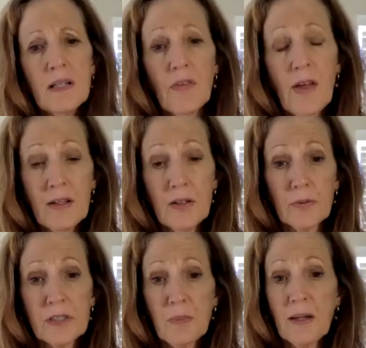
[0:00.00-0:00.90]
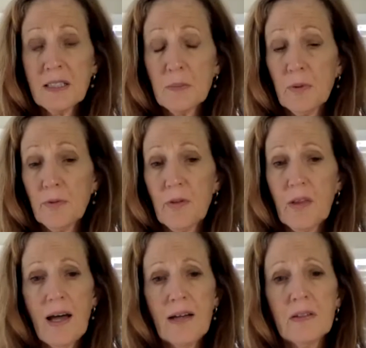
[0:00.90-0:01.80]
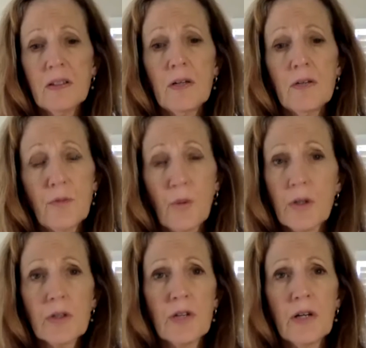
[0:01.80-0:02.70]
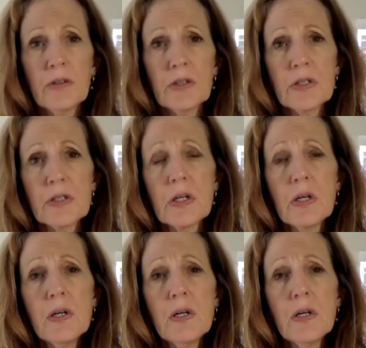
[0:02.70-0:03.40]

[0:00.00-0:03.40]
that you're responsible for that, for your donors.